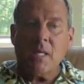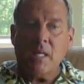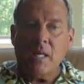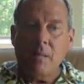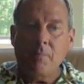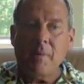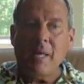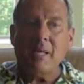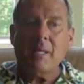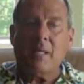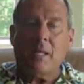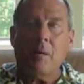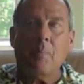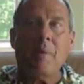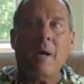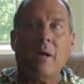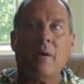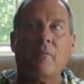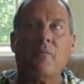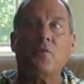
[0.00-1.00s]
He may come
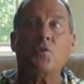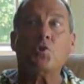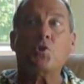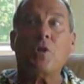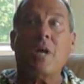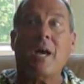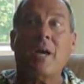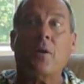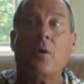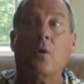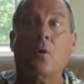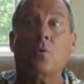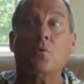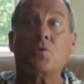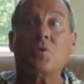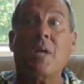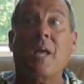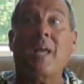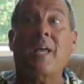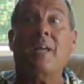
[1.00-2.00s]
out of the shadows
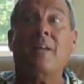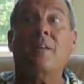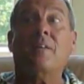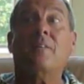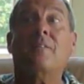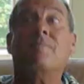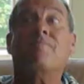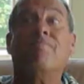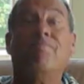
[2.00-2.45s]
and